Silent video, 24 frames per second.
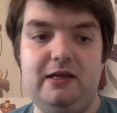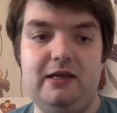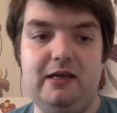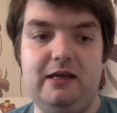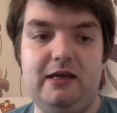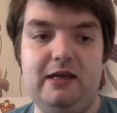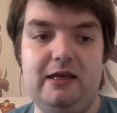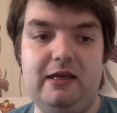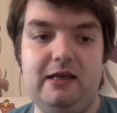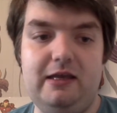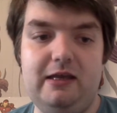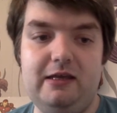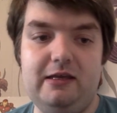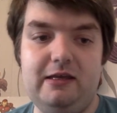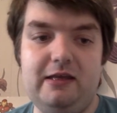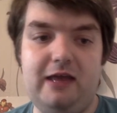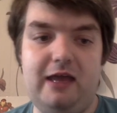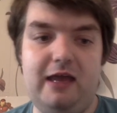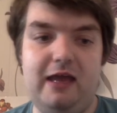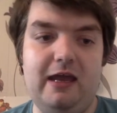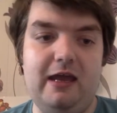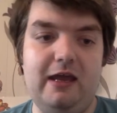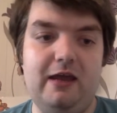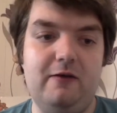
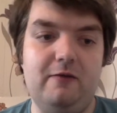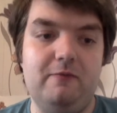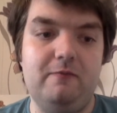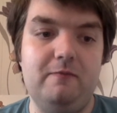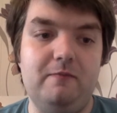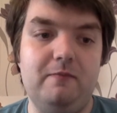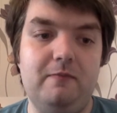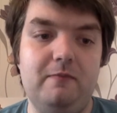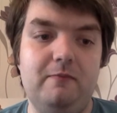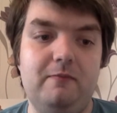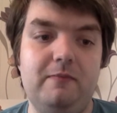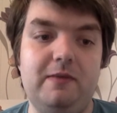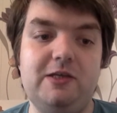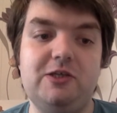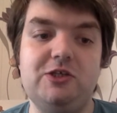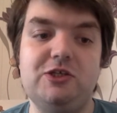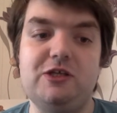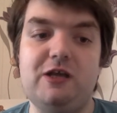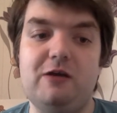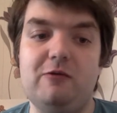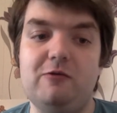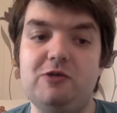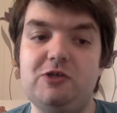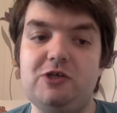And me
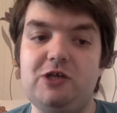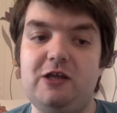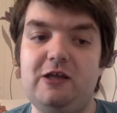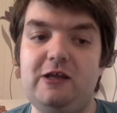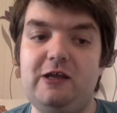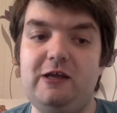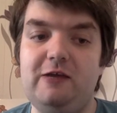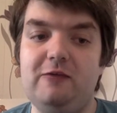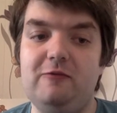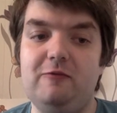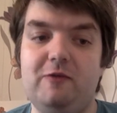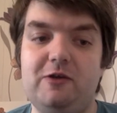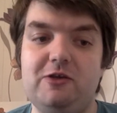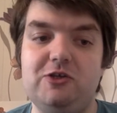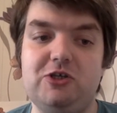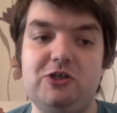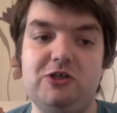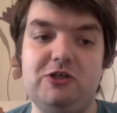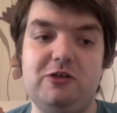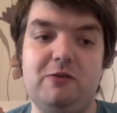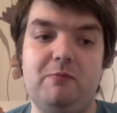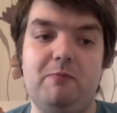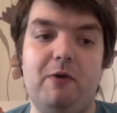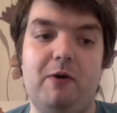shower jelly, which
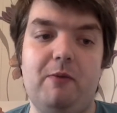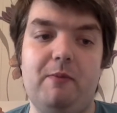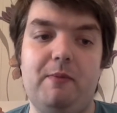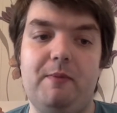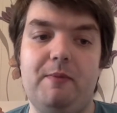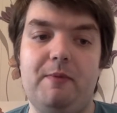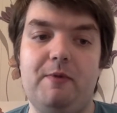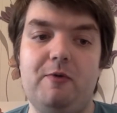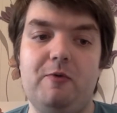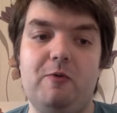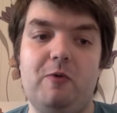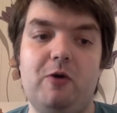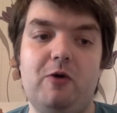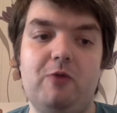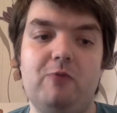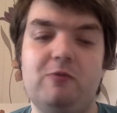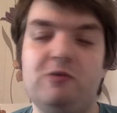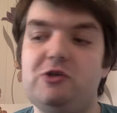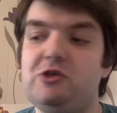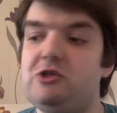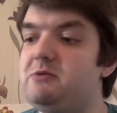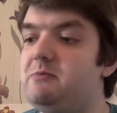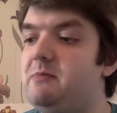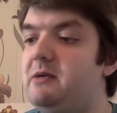is the bombable one,
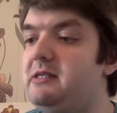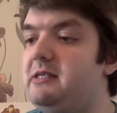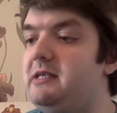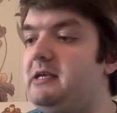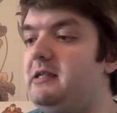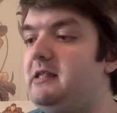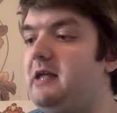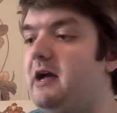which is minty.